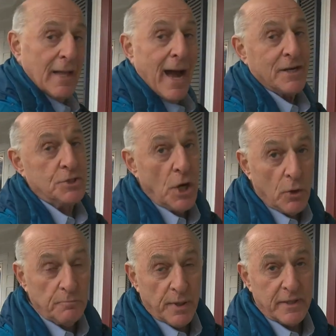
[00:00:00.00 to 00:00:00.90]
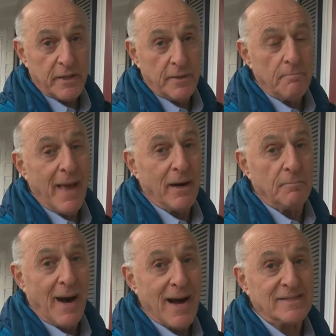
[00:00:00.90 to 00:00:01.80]
I don't put it in the
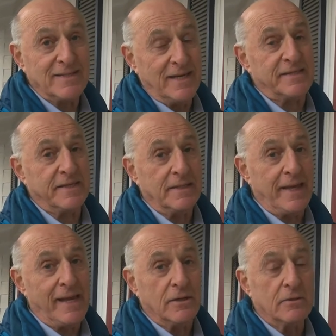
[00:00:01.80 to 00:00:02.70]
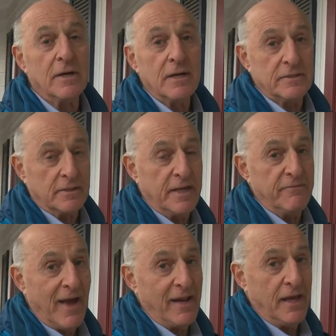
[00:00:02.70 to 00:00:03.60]
mailbox. It's illegal to
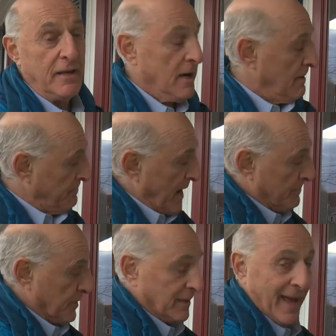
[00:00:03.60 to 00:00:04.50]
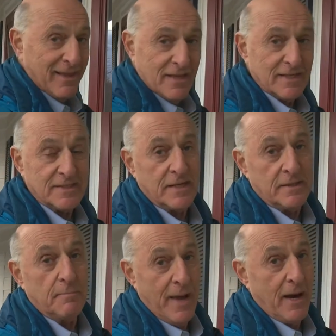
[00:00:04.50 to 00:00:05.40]
leave any paper like this in
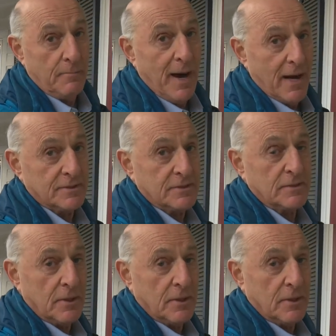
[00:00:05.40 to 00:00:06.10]
the mailbox,